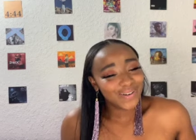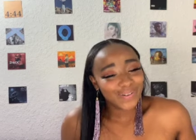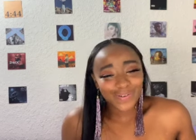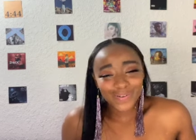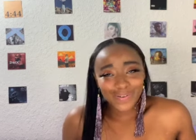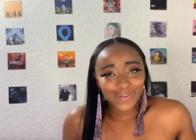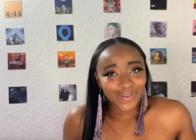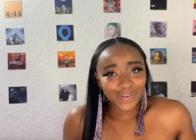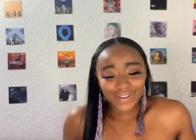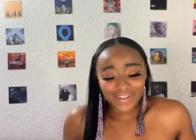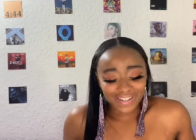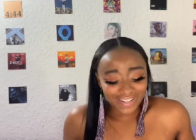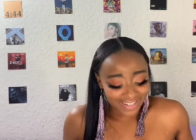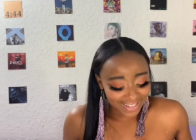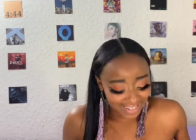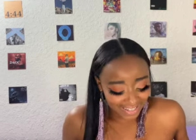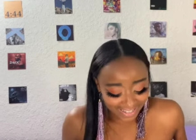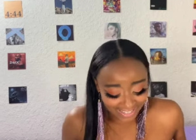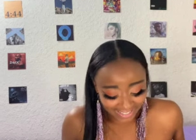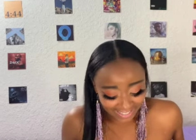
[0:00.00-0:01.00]
Whew,
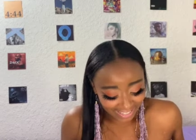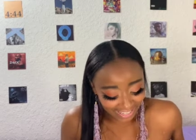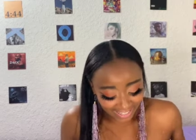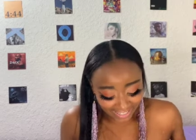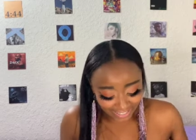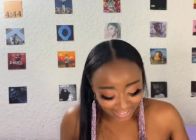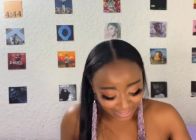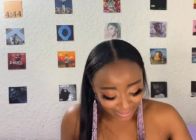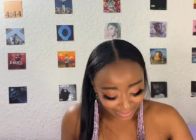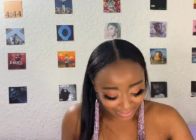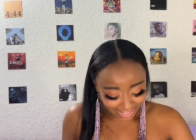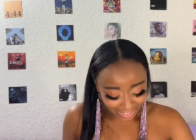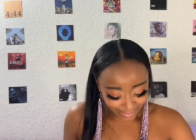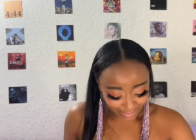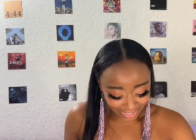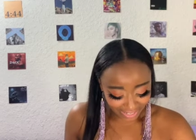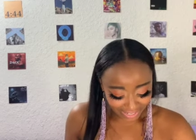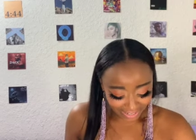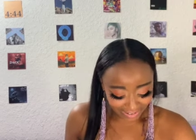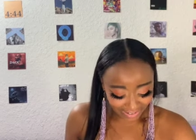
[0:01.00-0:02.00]
that show is
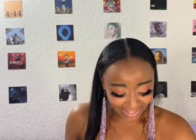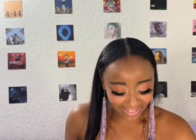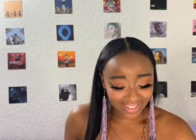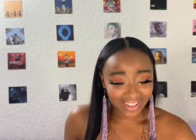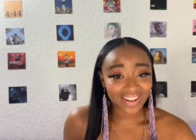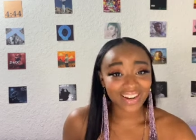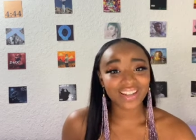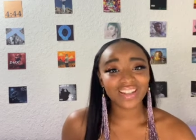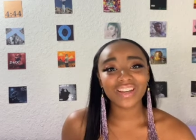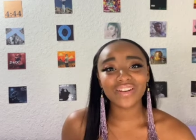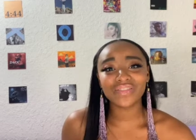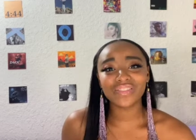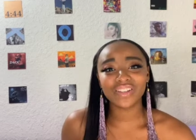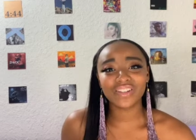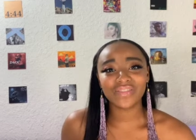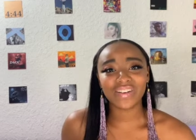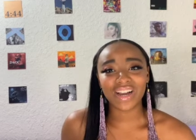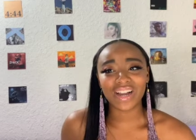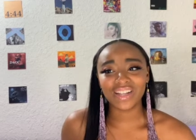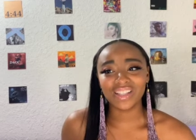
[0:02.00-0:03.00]
something else. And I love
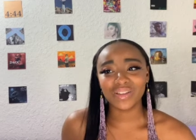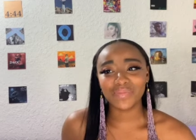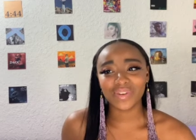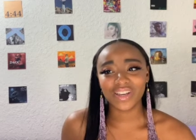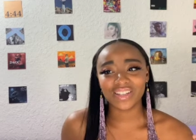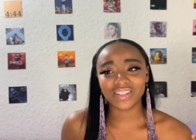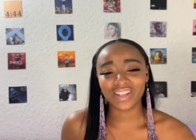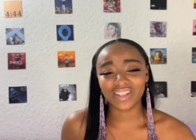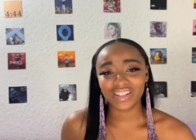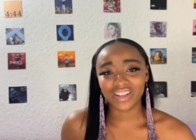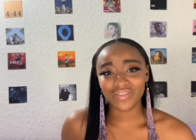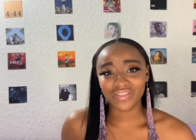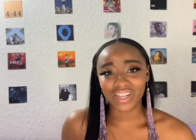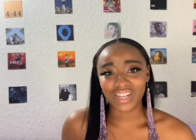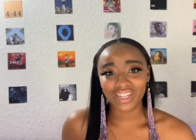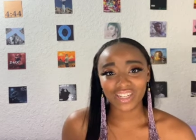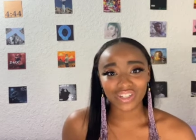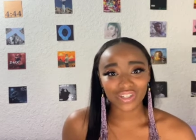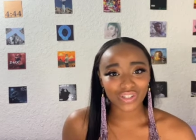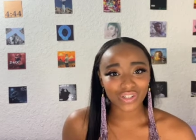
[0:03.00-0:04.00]
Love Island because I love
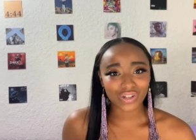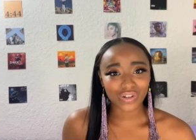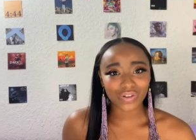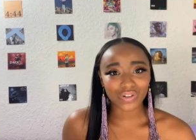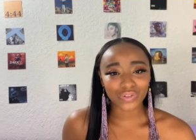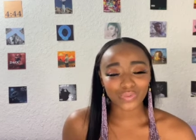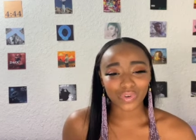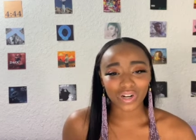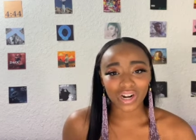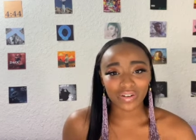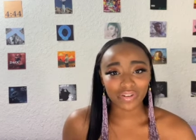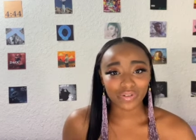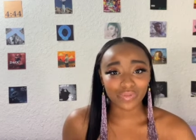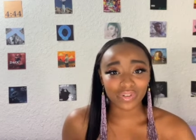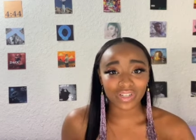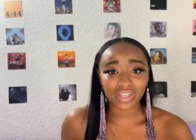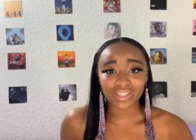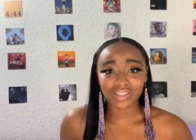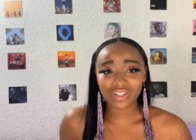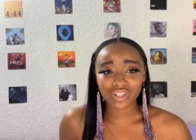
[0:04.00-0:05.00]
dating shows where
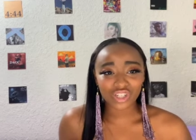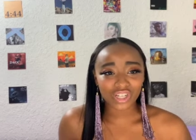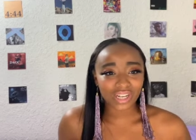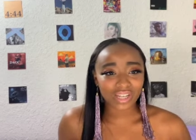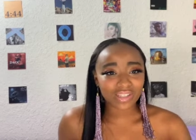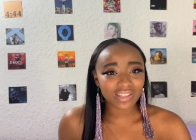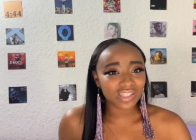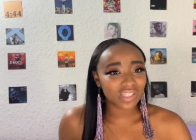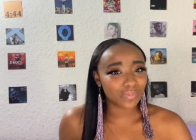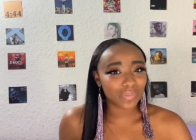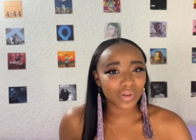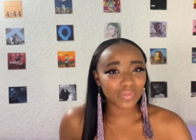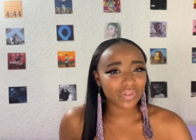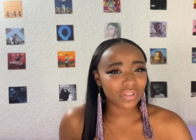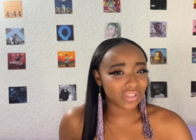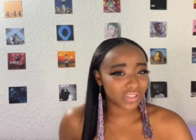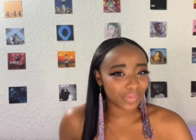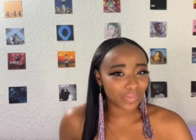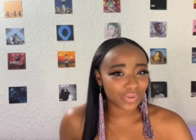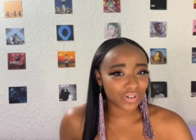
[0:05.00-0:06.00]
everyone gets a chance to be
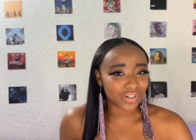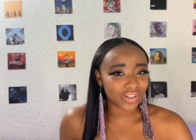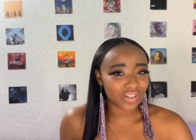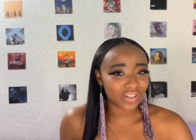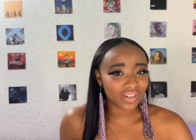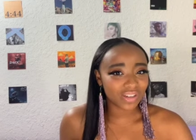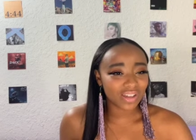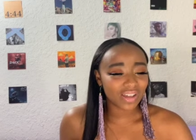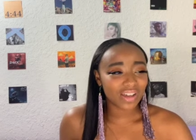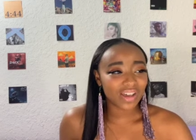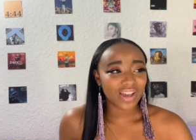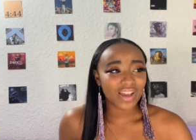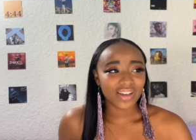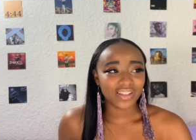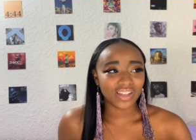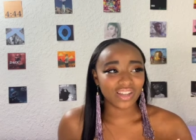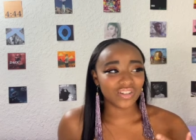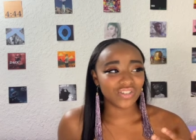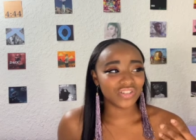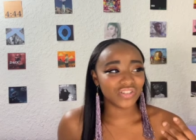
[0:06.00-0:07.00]
with someone.
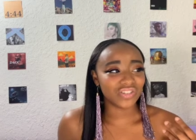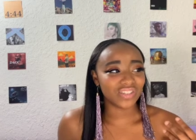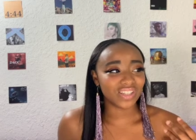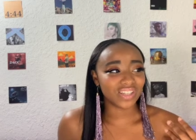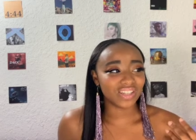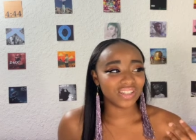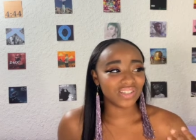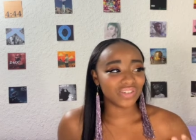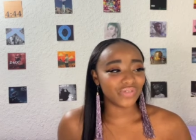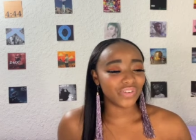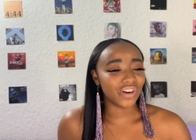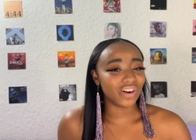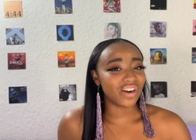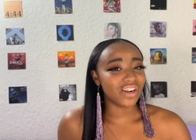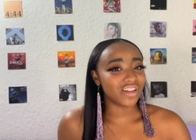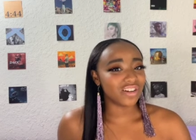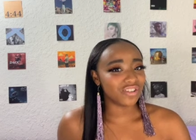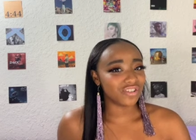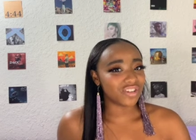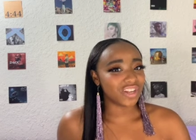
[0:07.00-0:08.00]
And I just think it's
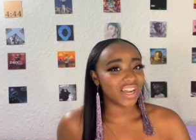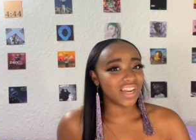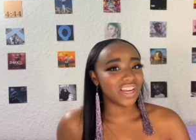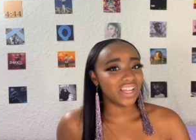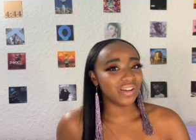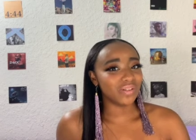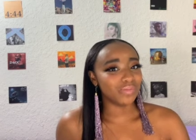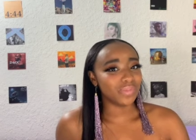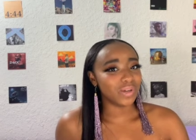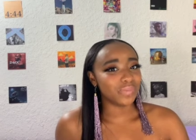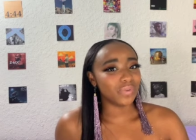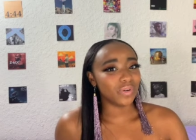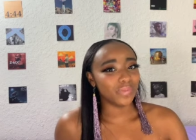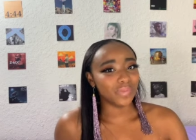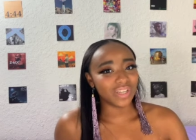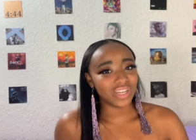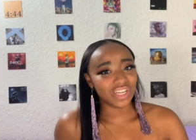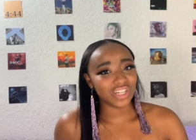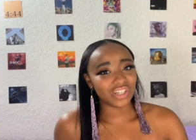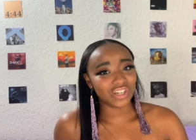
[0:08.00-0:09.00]
very entertaining when people
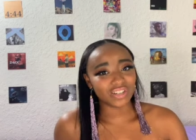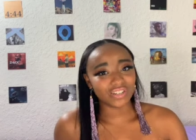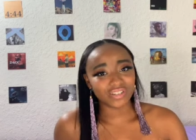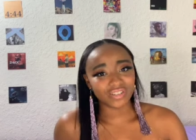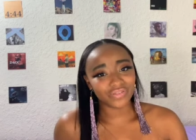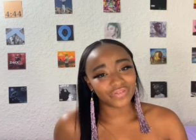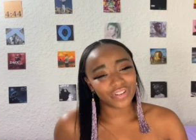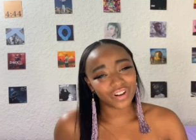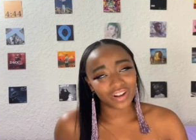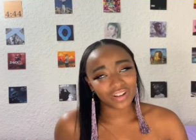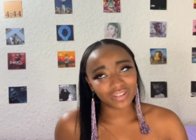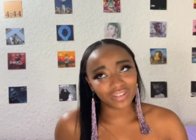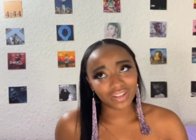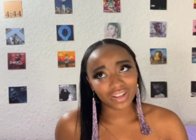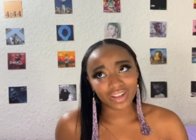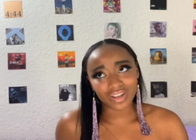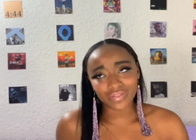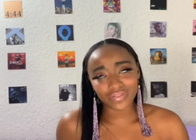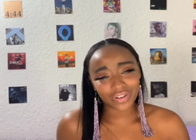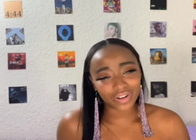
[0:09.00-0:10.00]
meet each other and fall in
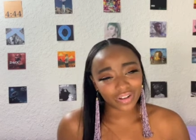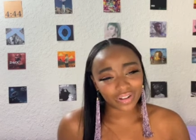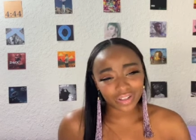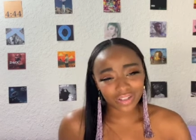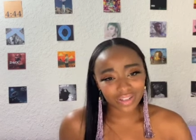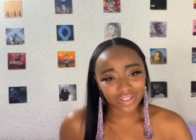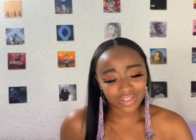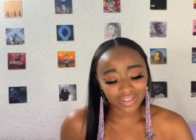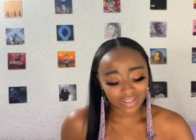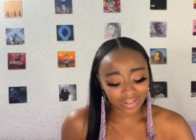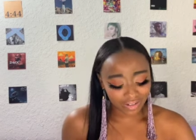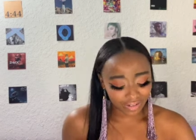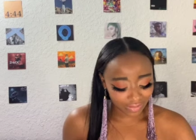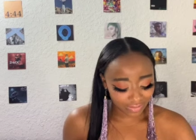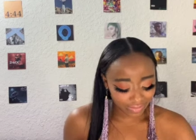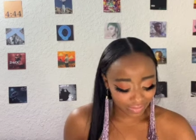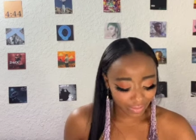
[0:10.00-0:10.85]
love and all that good stuff.